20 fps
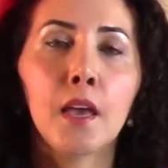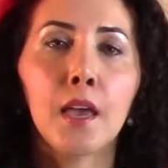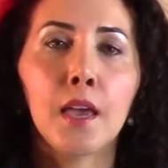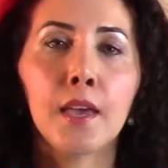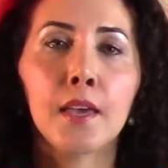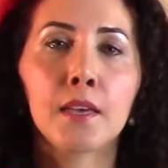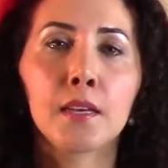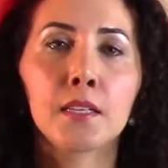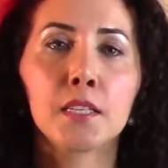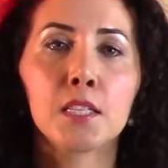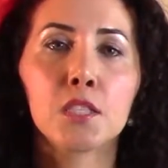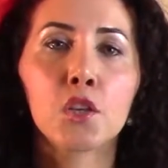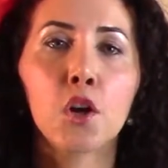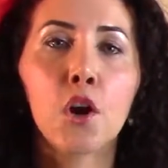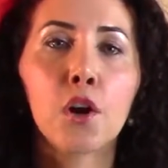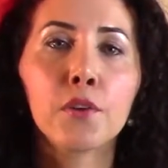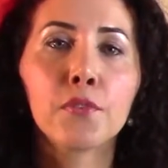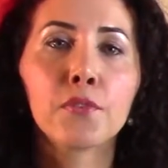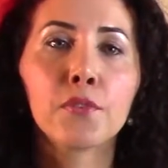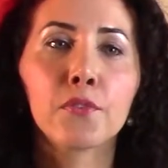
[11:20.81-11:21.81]
And it's
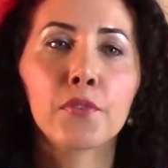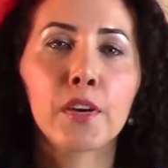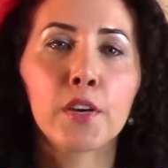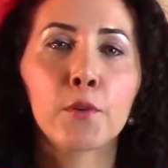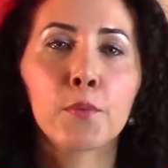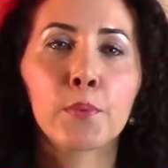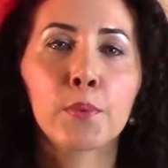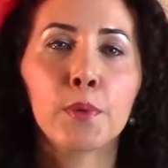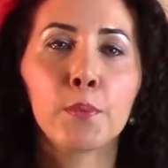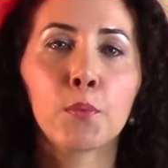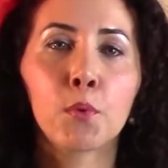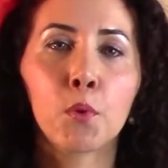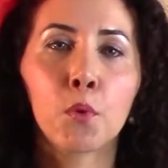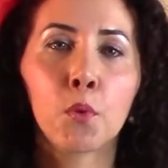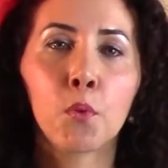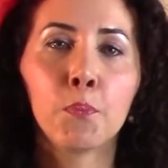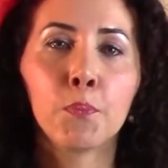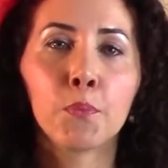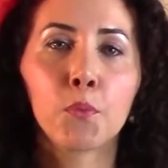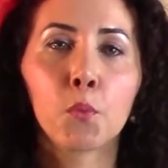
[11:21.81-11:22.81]
hard for fire
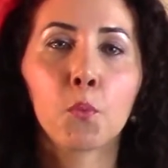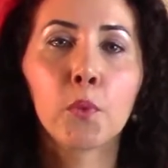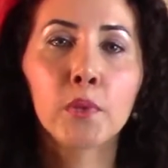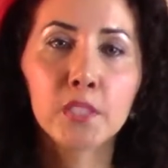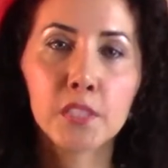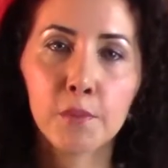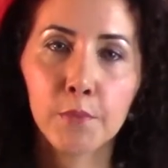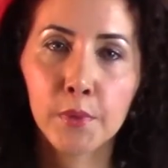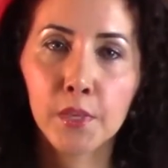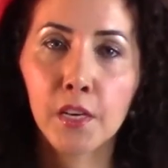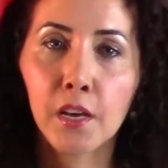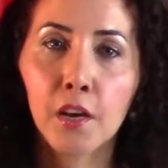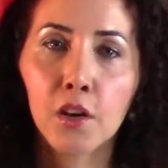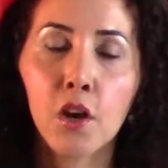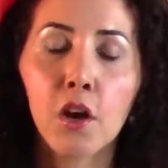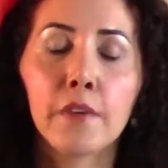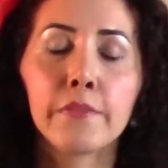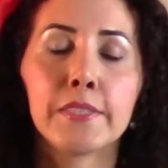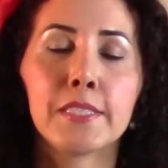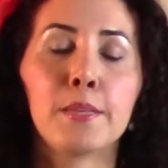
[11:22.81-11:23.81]
people, once they've been cut
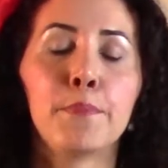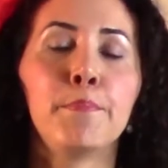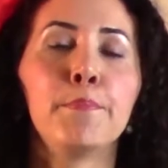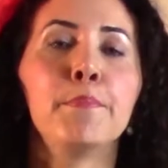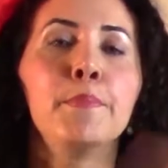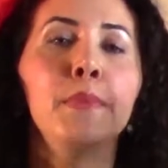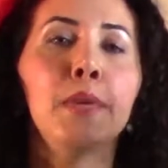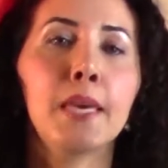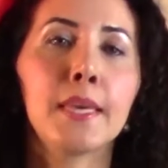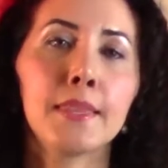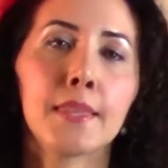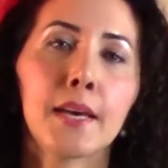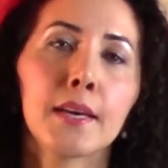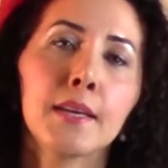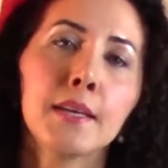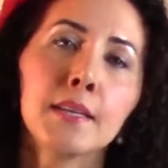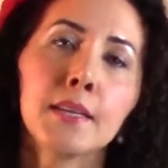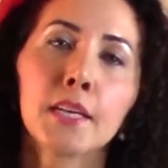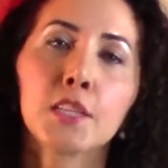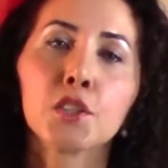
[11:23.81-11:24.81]
off, to make that
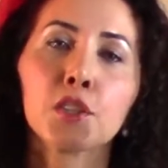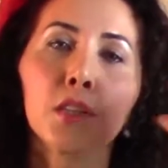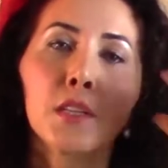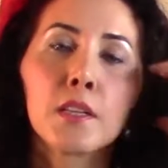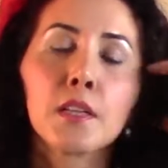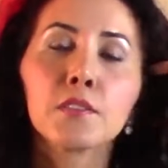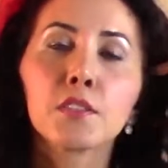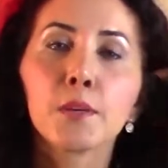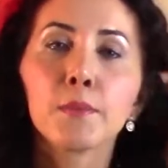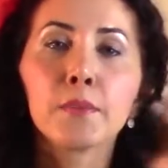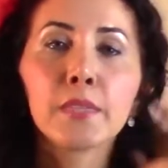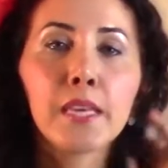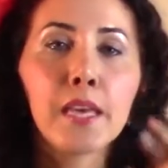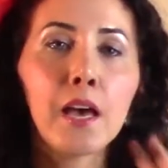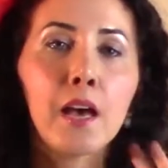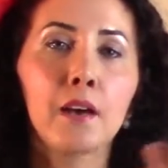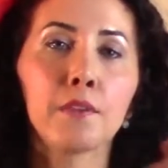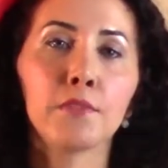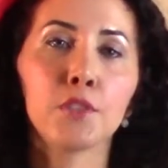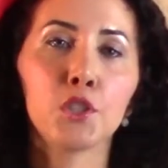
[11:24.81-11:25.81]
connection. A lot of times they
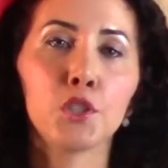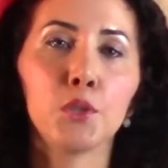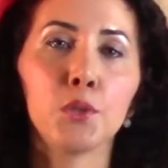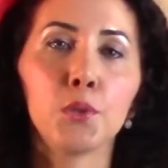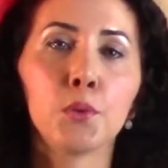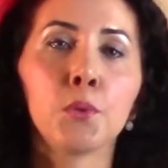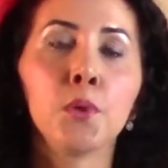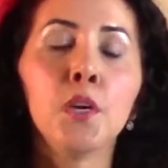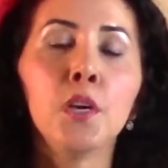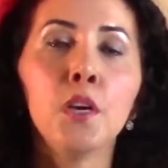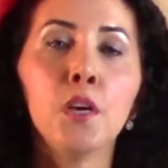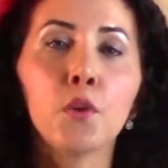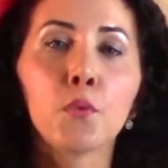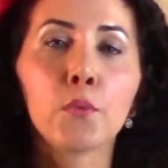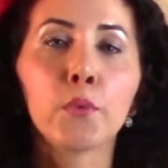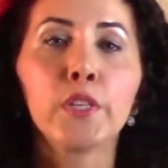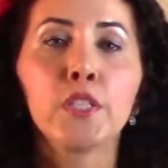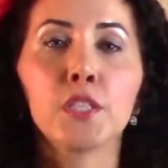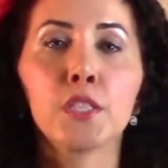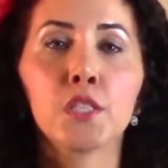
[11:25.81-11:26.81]
have to
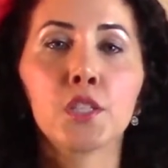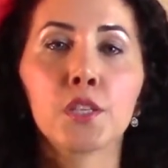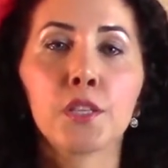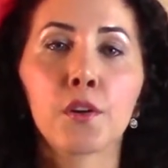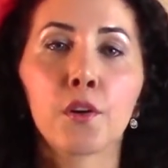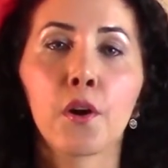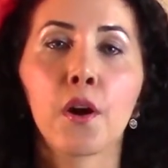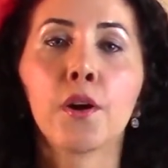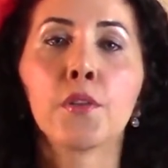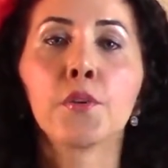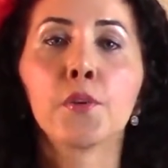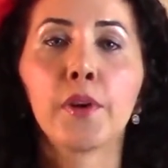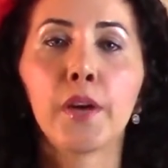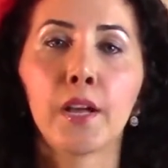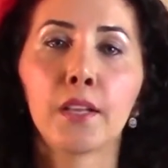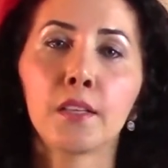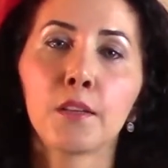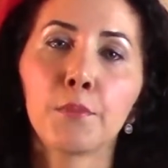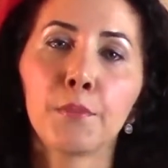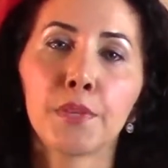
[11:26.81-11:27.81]
reach into their other
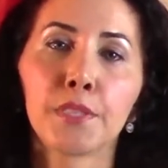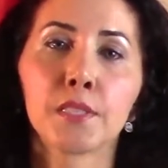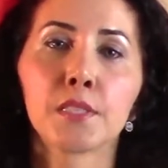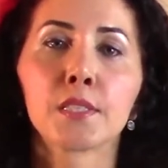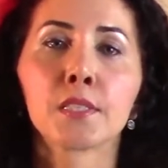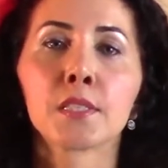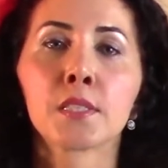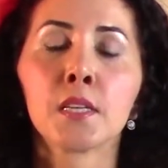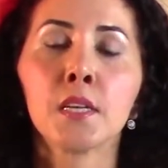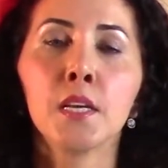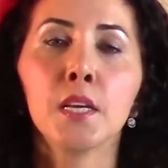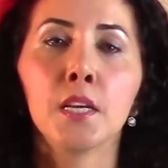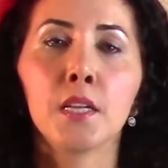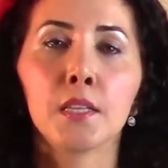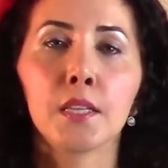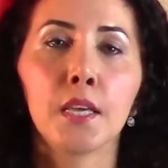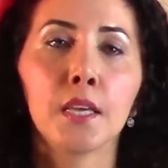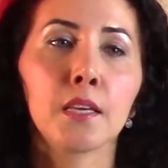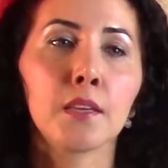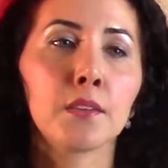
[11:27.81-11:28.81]
elements,
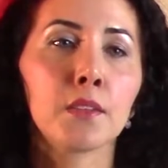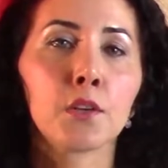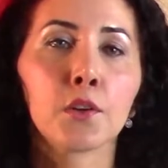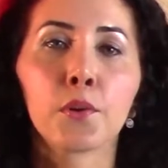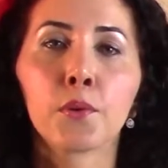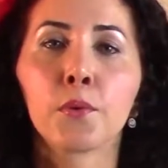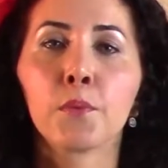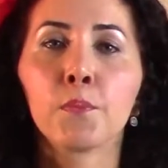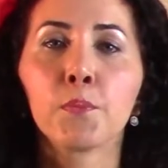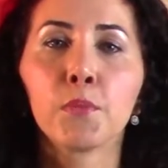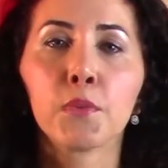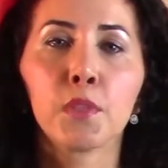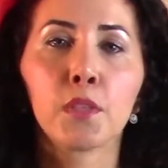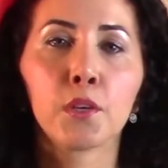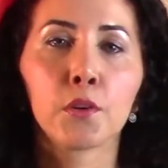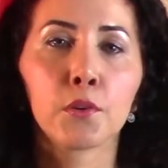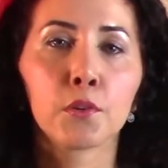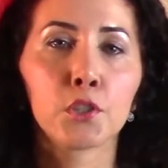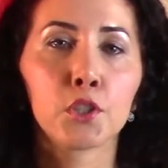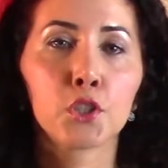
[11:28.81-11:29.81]
like their
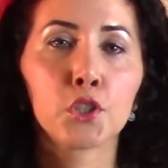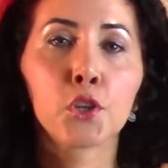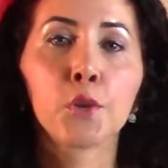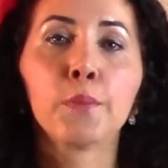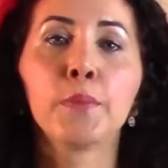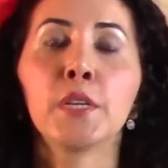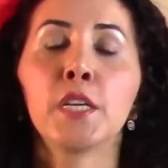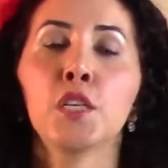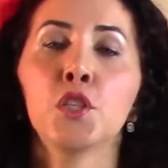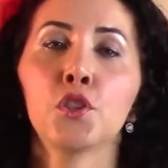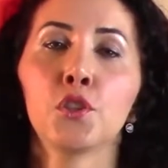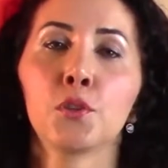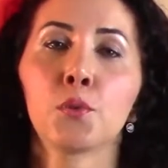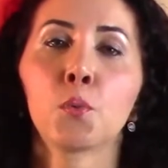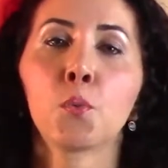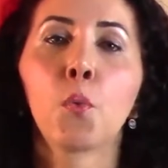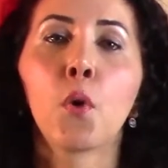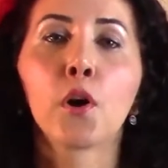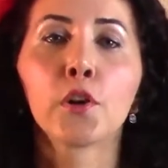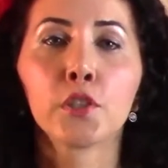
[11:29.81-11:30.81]
determination, their
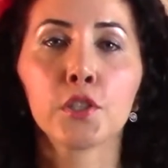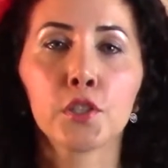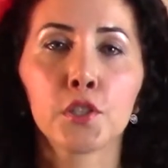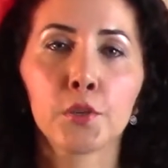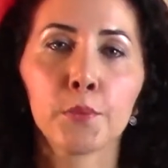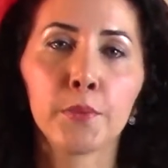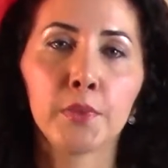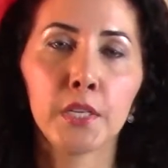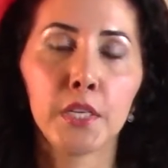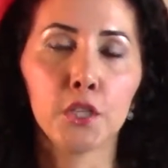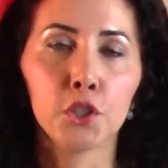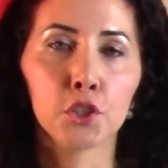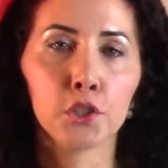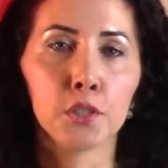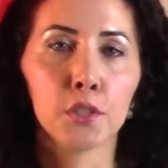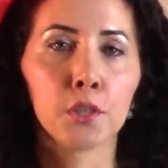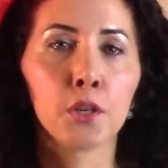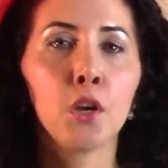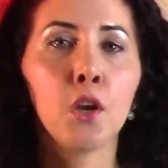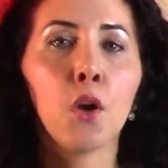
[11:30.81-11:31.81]
water
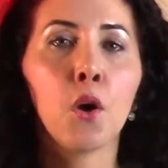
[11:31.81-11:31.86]
determination,